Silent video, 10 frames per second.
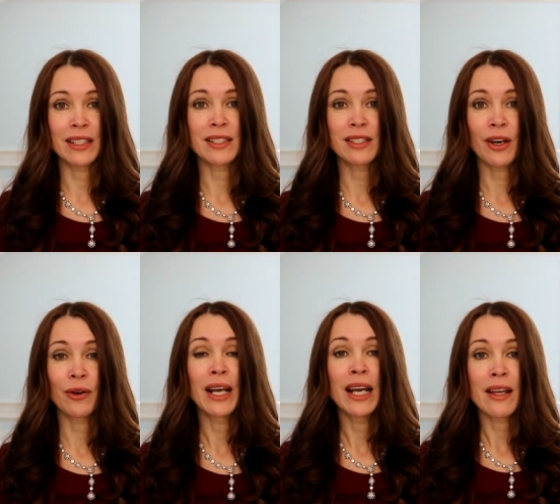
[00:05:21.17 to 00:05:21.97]

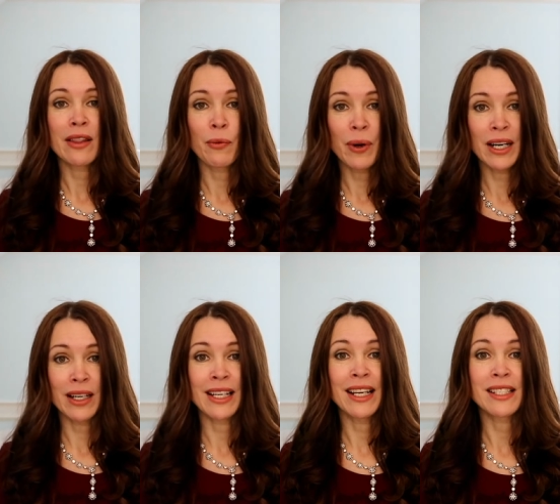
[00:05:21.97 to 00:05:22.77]
So the
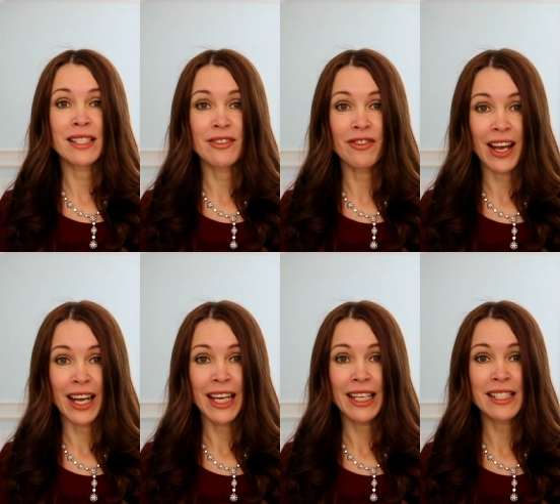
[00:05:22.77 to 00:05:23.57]
word
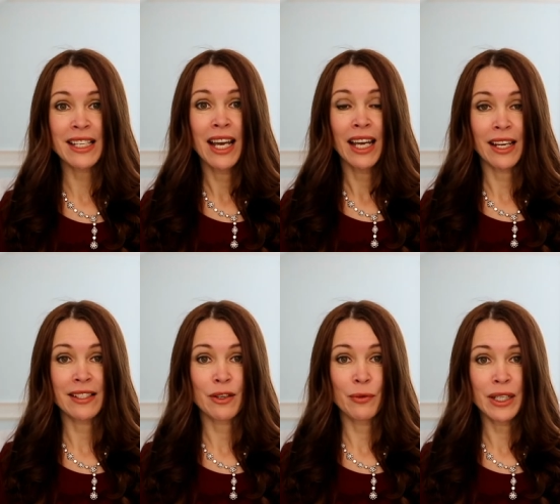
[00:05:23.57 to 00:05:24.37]
sveiks
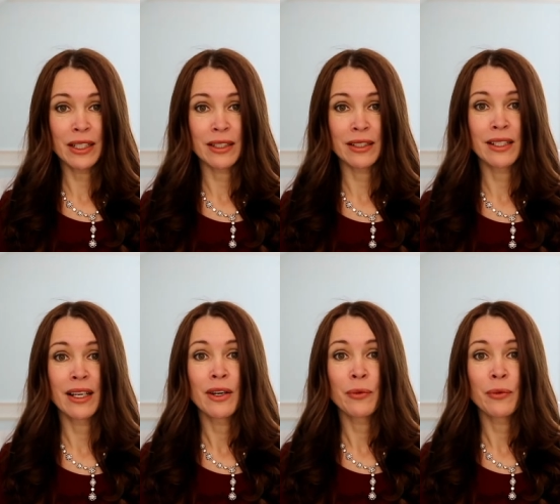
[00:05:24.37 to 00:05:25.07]
is a word